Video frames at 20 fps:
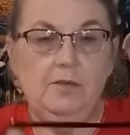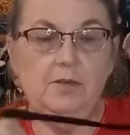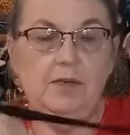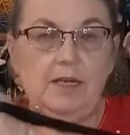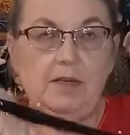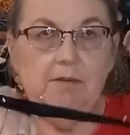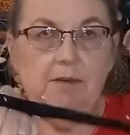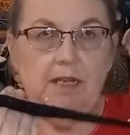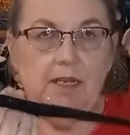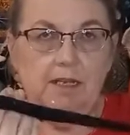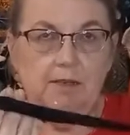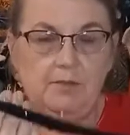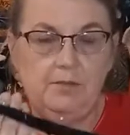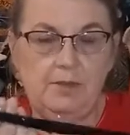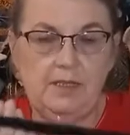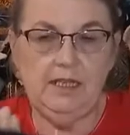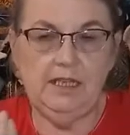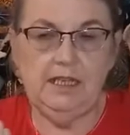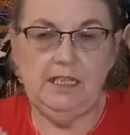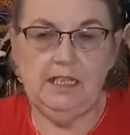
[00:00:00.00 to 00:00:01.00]
way around
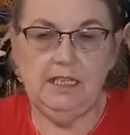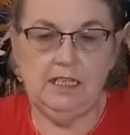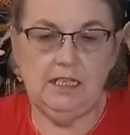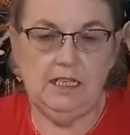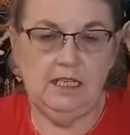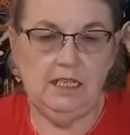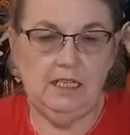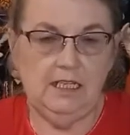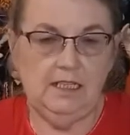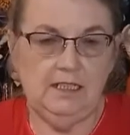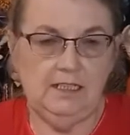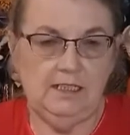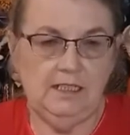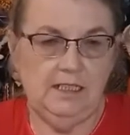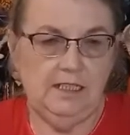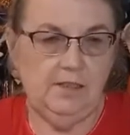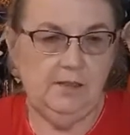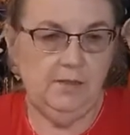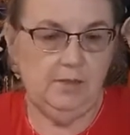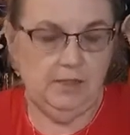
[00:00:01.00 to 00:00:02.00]
with the
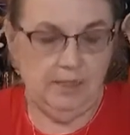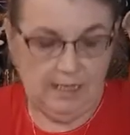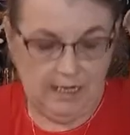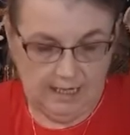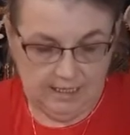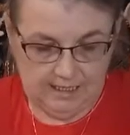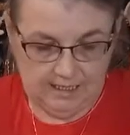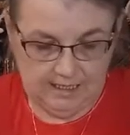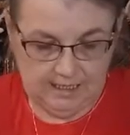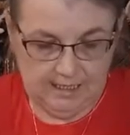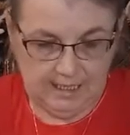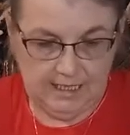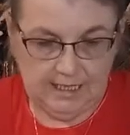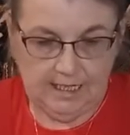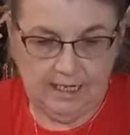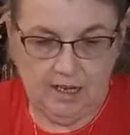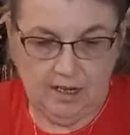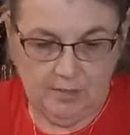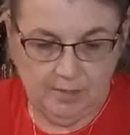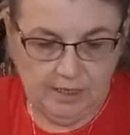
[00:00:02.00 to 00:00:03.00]
see-through elastic in it.
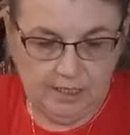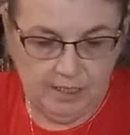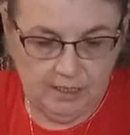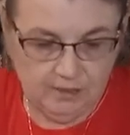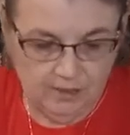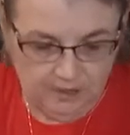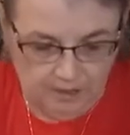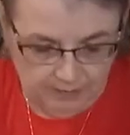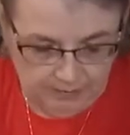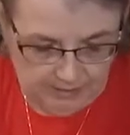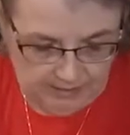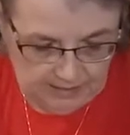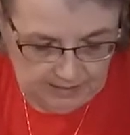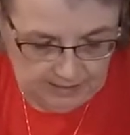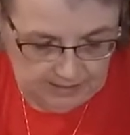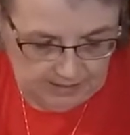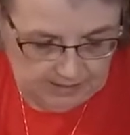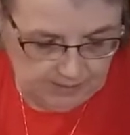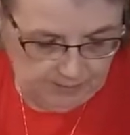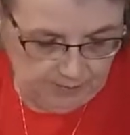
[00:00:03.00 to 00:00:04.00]
Now I'm going to do something
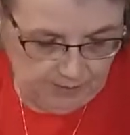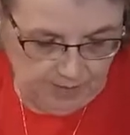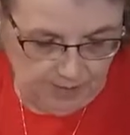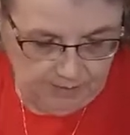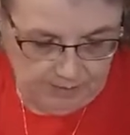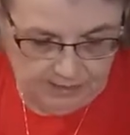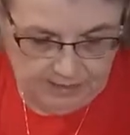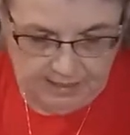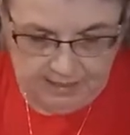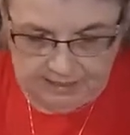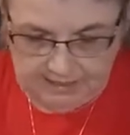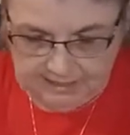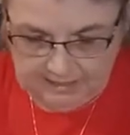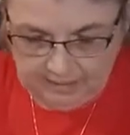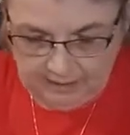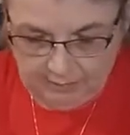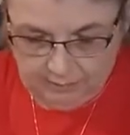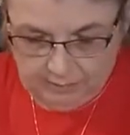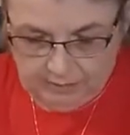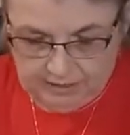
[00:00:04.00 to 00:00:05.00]
that's probably going to
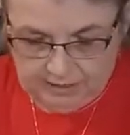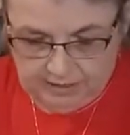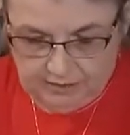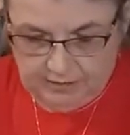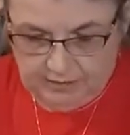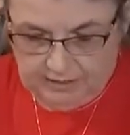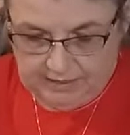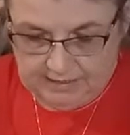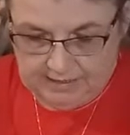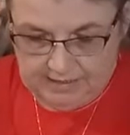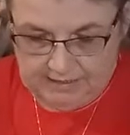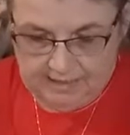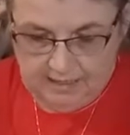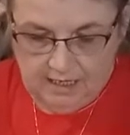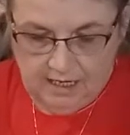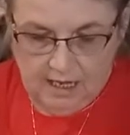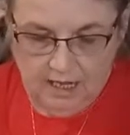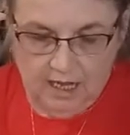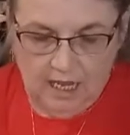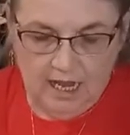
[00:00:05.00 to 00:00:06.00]
sound really crazy.
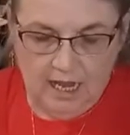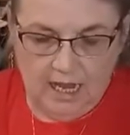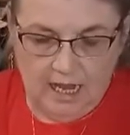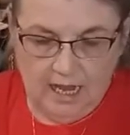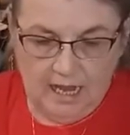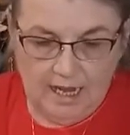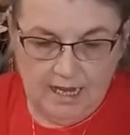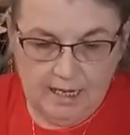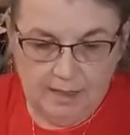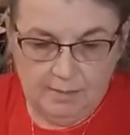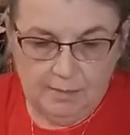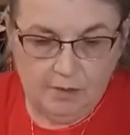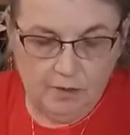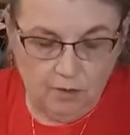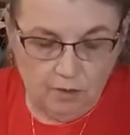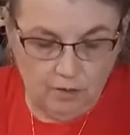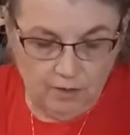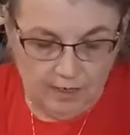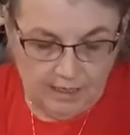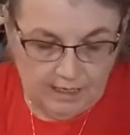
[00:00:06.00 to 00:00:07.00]
I am
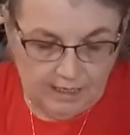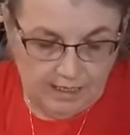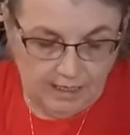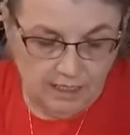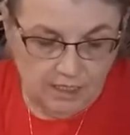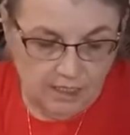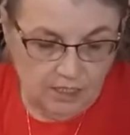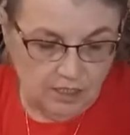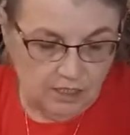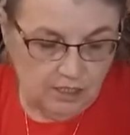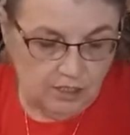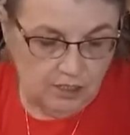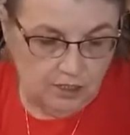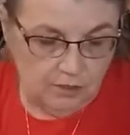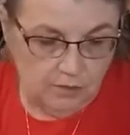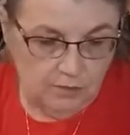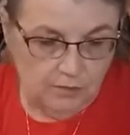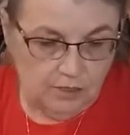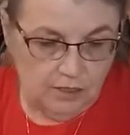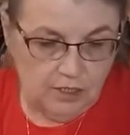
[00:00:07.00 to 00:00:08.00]
going
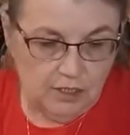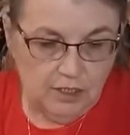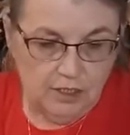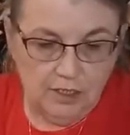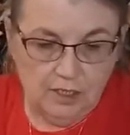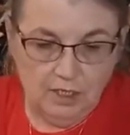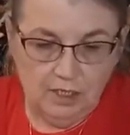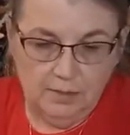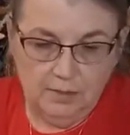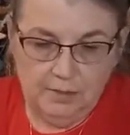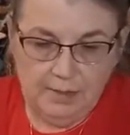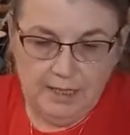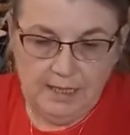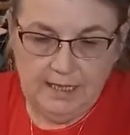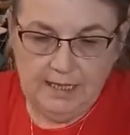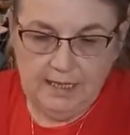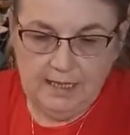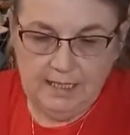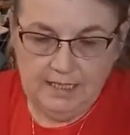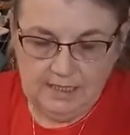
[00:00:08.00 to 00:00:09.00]
to
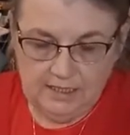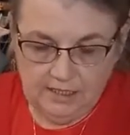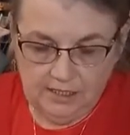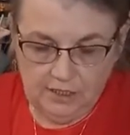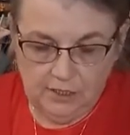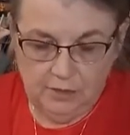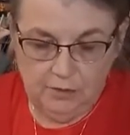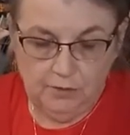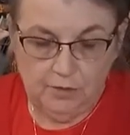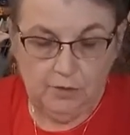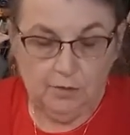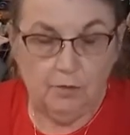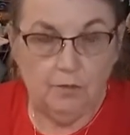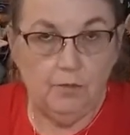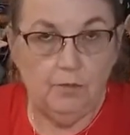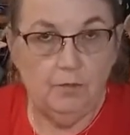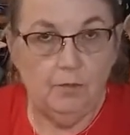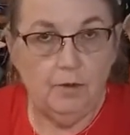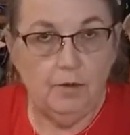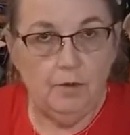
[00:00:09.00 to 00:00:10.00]
pin this to the
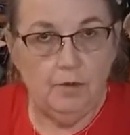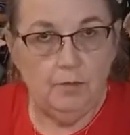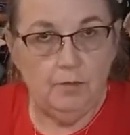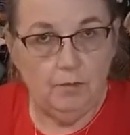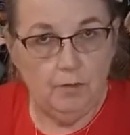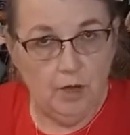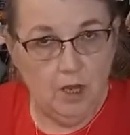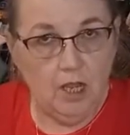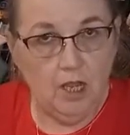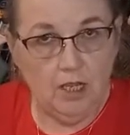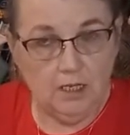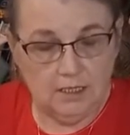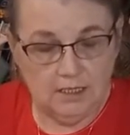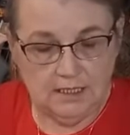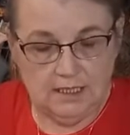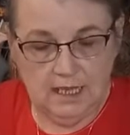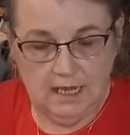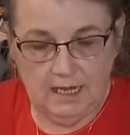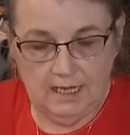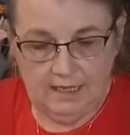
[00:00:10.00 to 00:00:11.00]
wrong
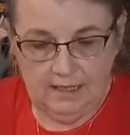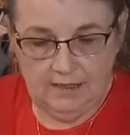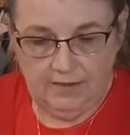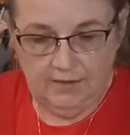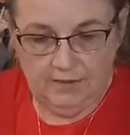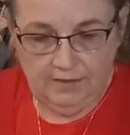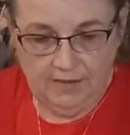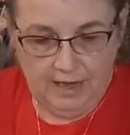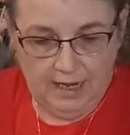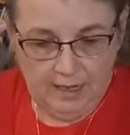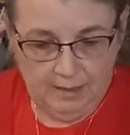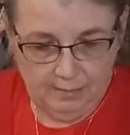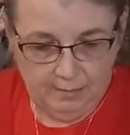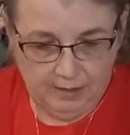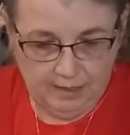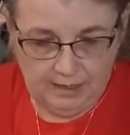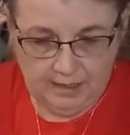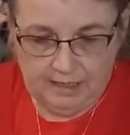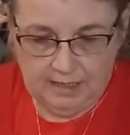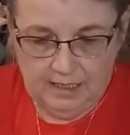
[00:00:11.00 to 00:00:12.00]
side of the
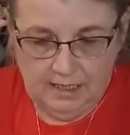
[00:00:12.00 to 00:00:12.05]
fabric,